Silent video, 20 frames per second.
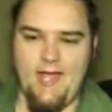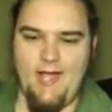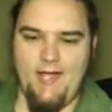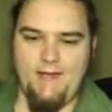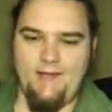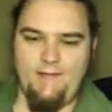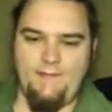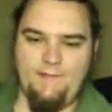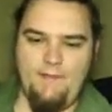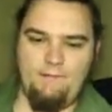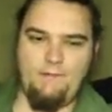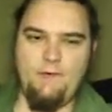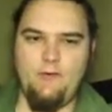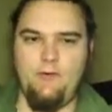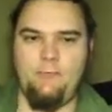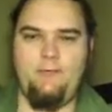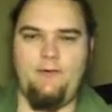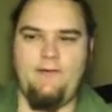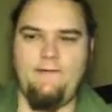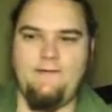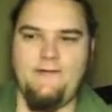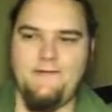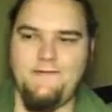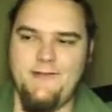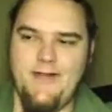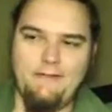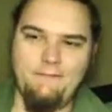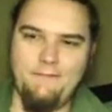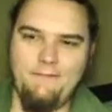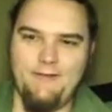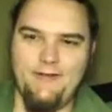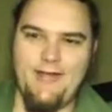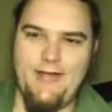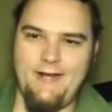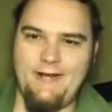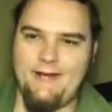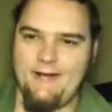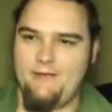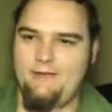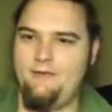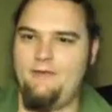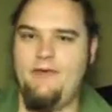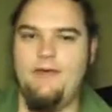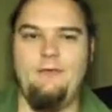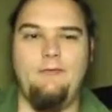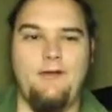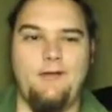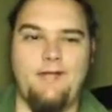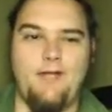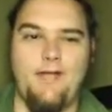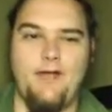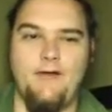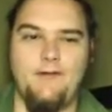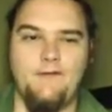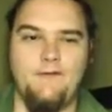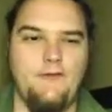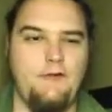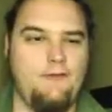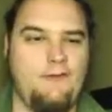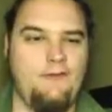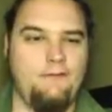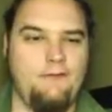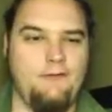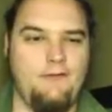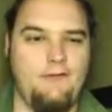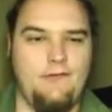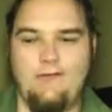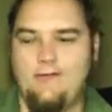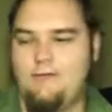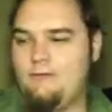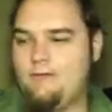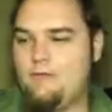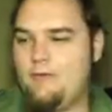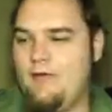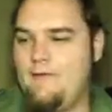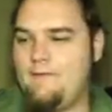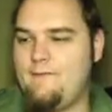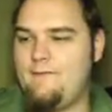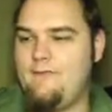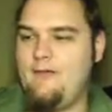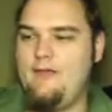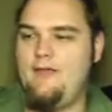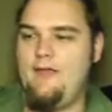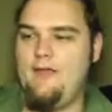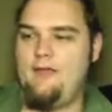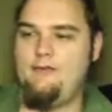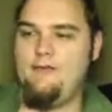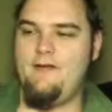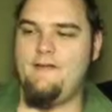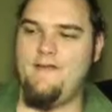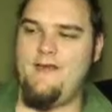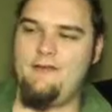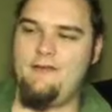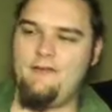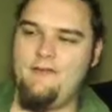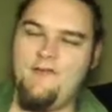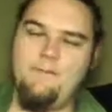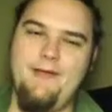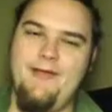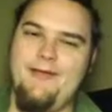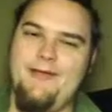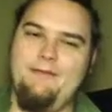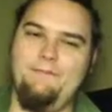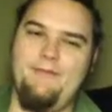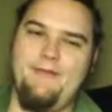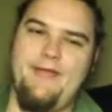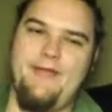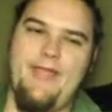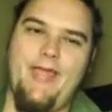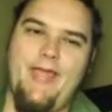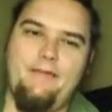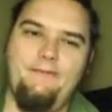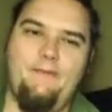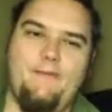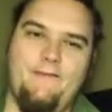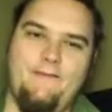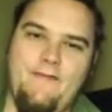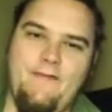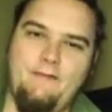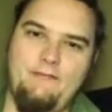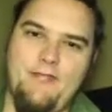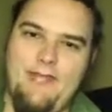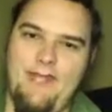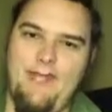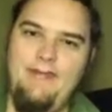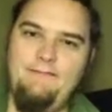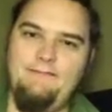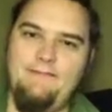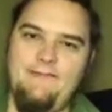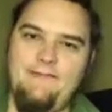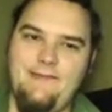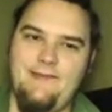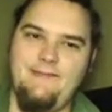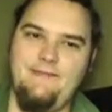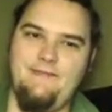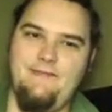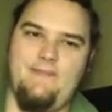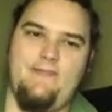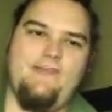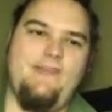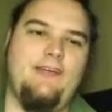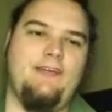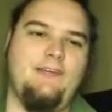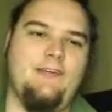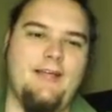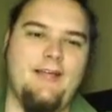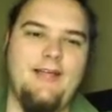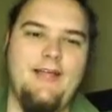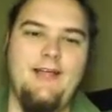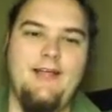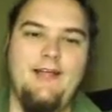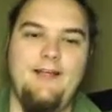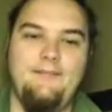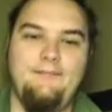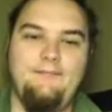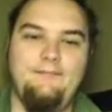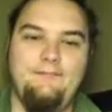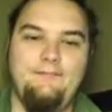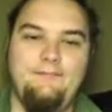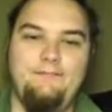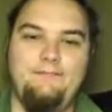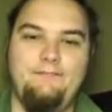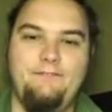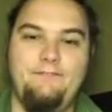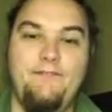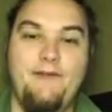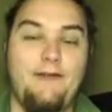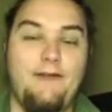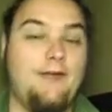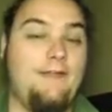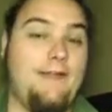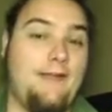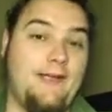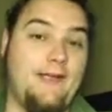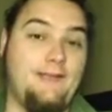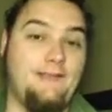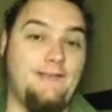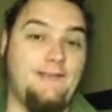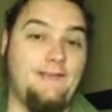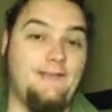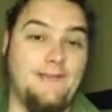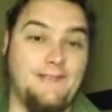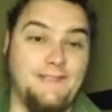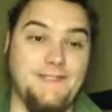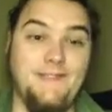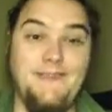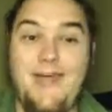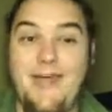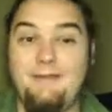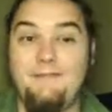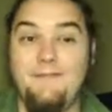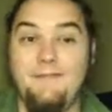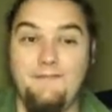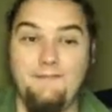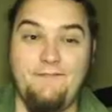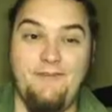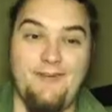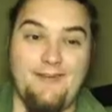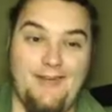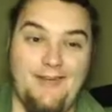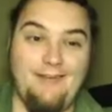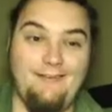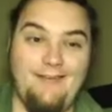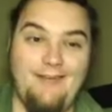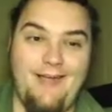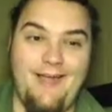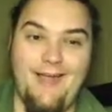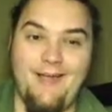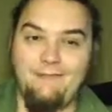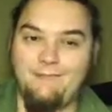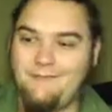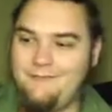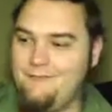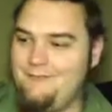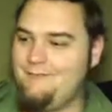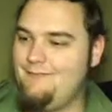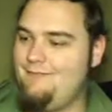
And he zips into a police station. Everyone get out of here. No one cares. No one even looks at him twice. He runs out, runs back in with an AK-47 and empties it into the ceiling. Okay, that got their attention. That was funny. I laughed.